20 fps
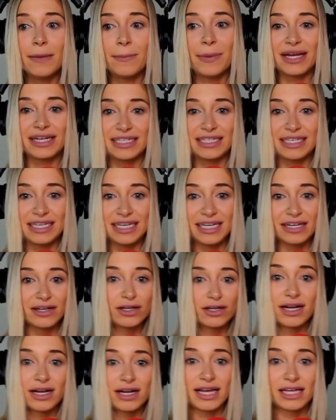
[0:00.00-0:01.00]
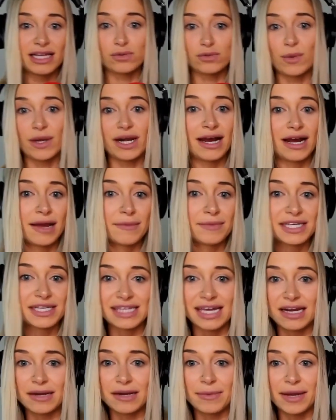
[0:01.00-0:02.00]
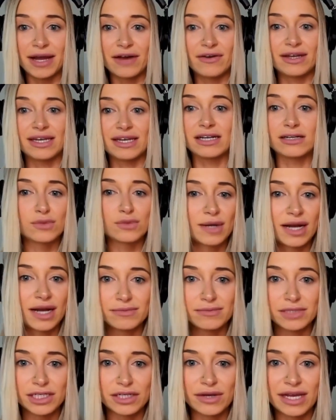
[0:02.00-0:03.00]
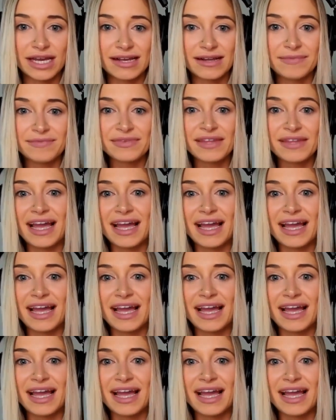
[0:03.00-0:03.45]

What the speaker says: but here is what I'm excited about and here's what I'm doing.